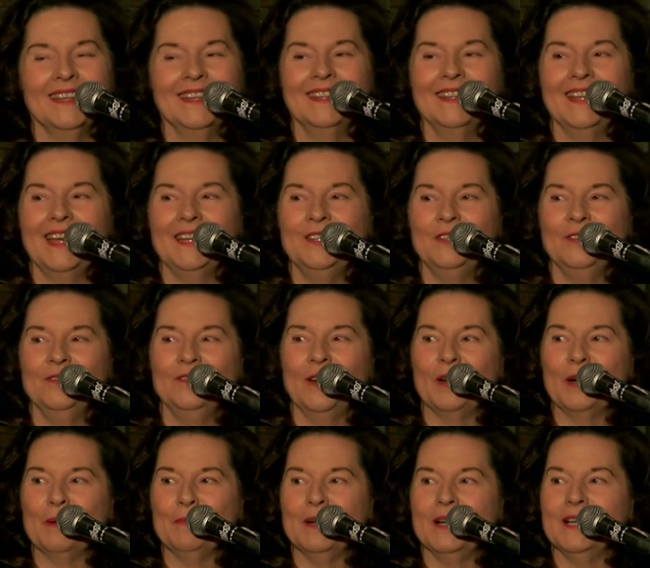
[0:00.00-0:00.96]
Thank you
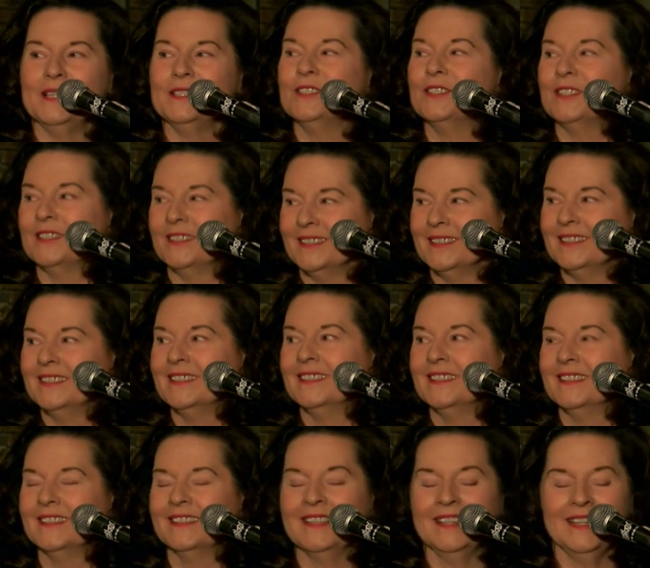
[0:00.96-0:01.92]
very much.
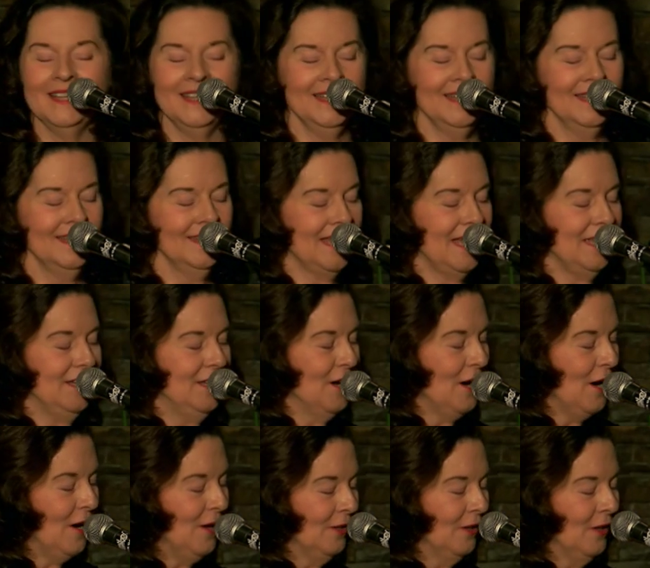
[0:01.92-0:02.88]
Thank
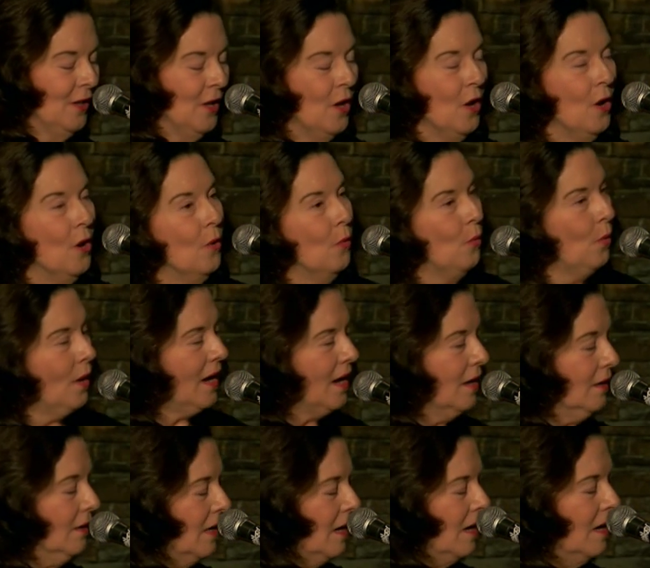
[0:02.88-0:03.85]
y'all.
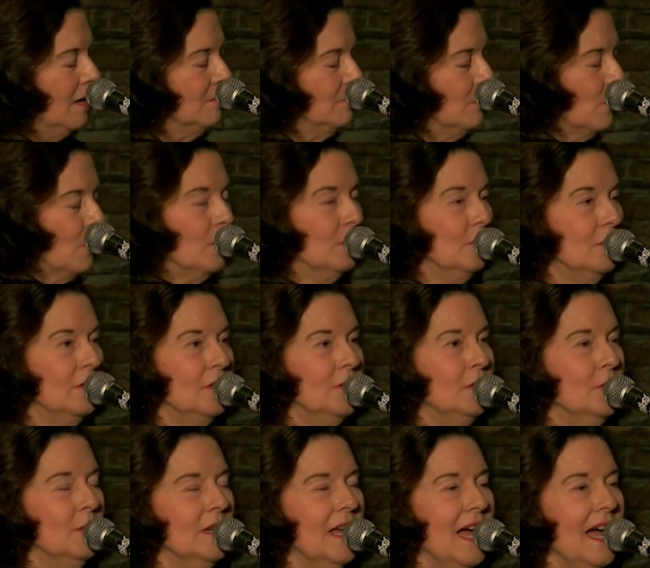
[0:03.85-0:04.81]
Well, Morten,
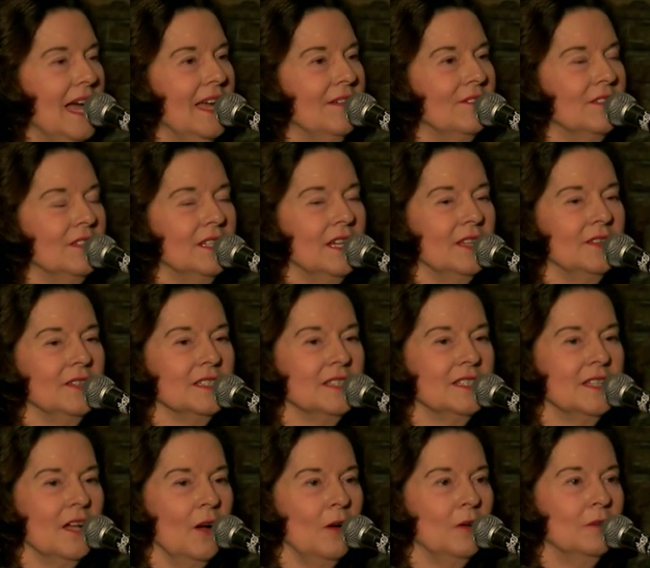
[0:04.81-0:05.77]
you and I haven't done
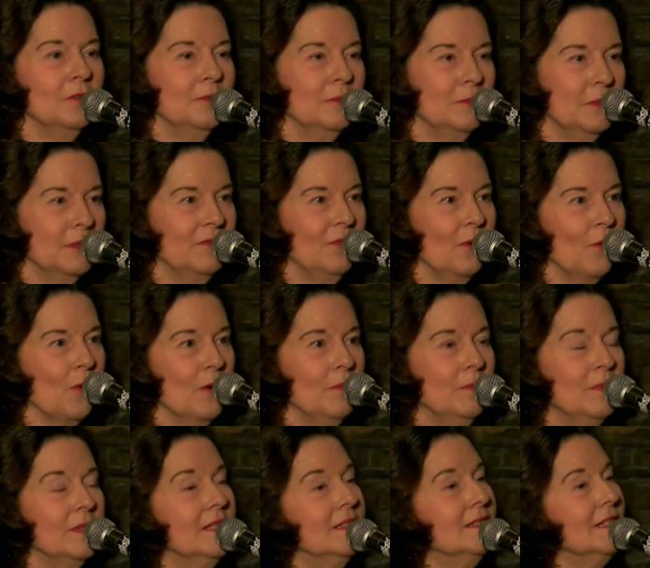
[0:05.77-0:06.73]
this song before,
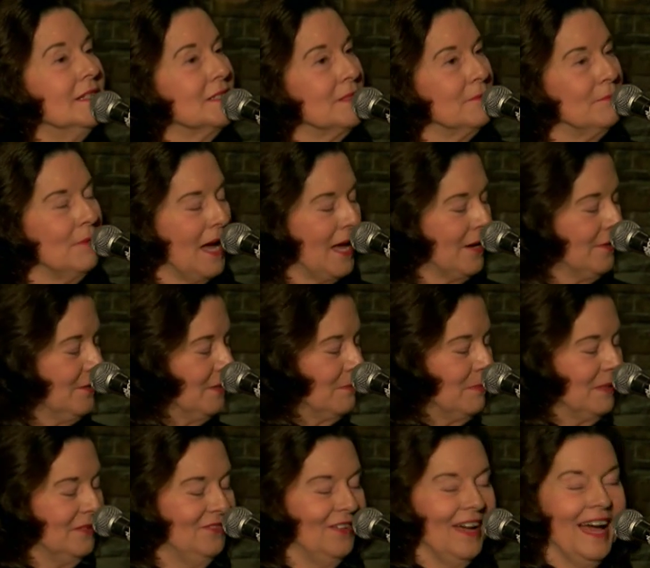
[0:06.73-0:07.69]
but it doesn't matter. It'll
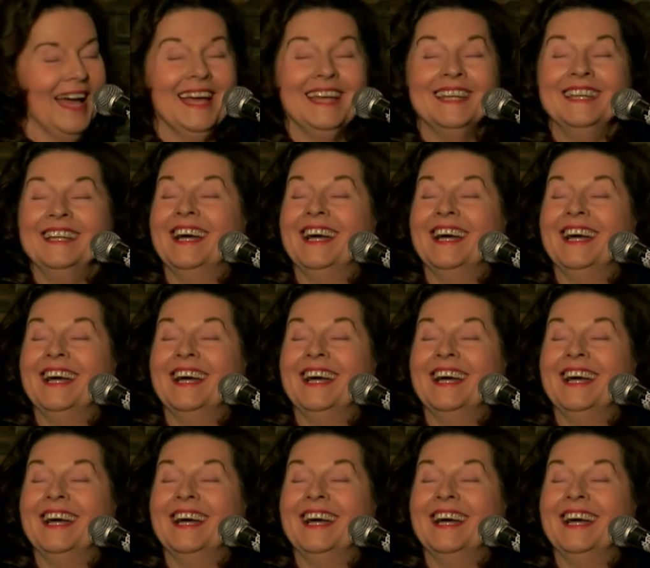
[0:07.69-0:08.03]
be fine.